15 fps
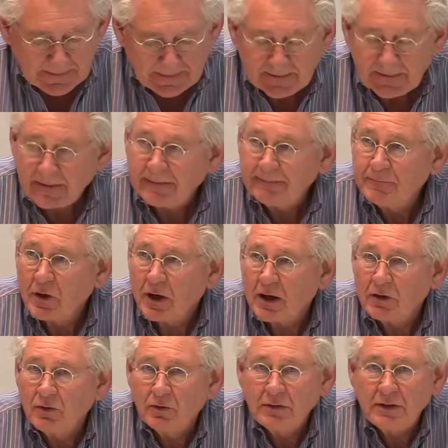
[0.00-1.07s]

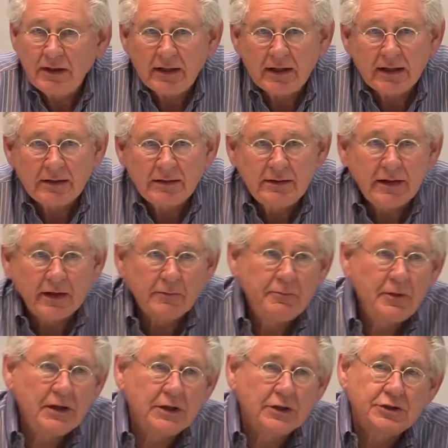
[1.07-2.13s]
Not only had there
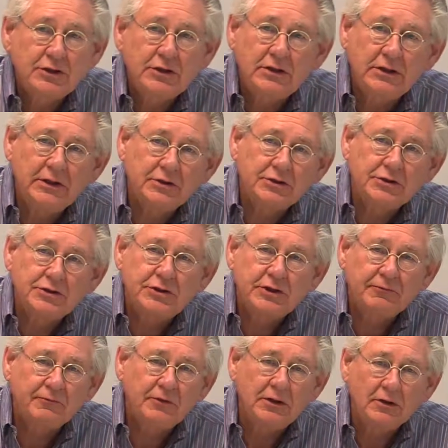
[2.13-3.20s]
been a clear
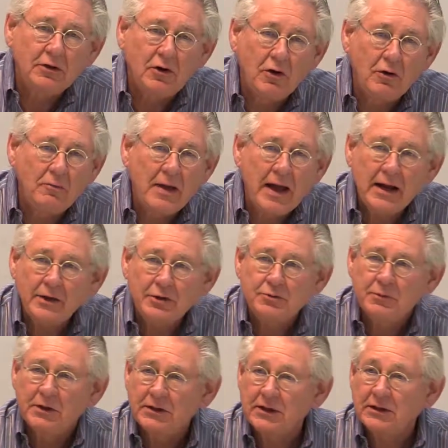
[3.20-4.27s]
shift in
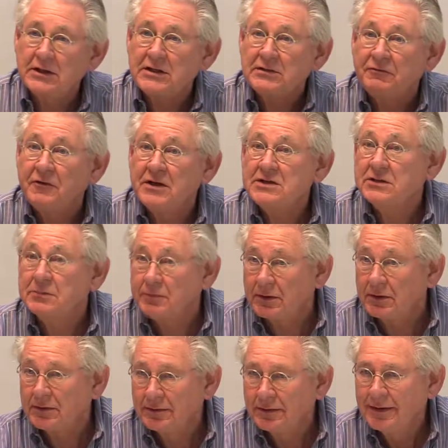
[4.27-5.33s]
co-management, at least
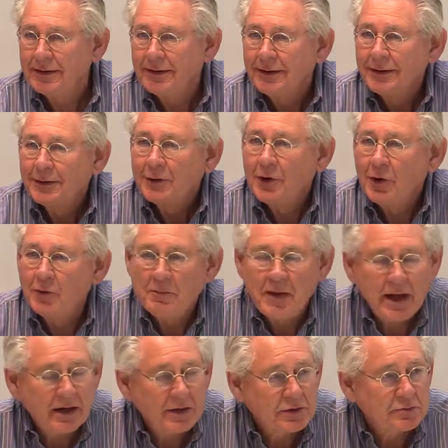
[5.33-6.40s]
visible
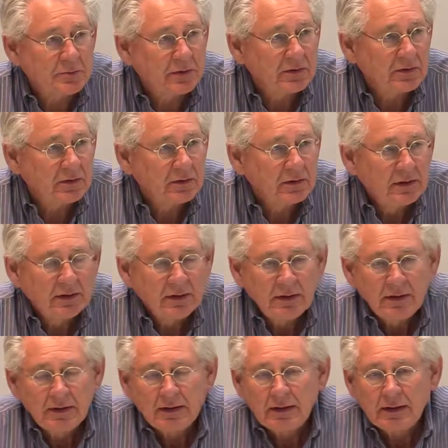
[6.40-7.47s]
co-management
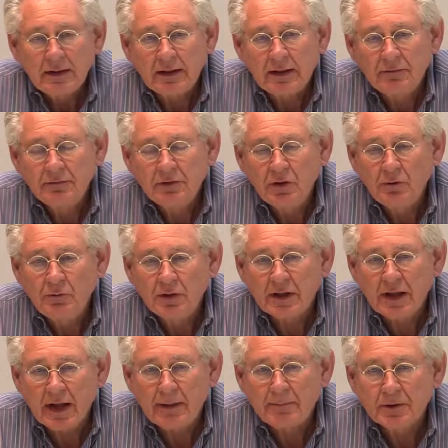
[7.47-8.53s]
of global
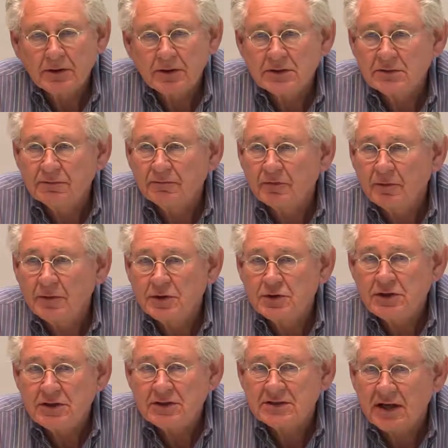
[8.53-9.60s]
capitalism from the
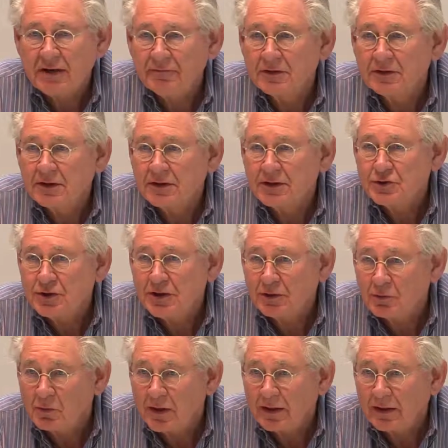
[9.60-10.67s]
G7 to the
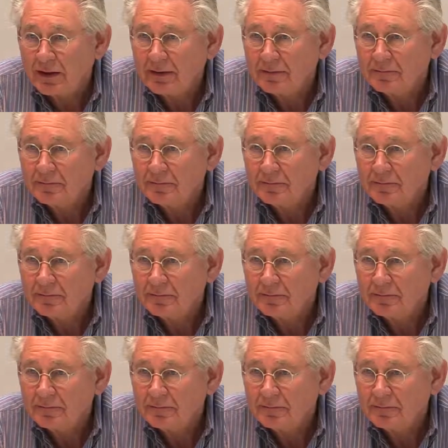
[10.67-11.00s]
G20,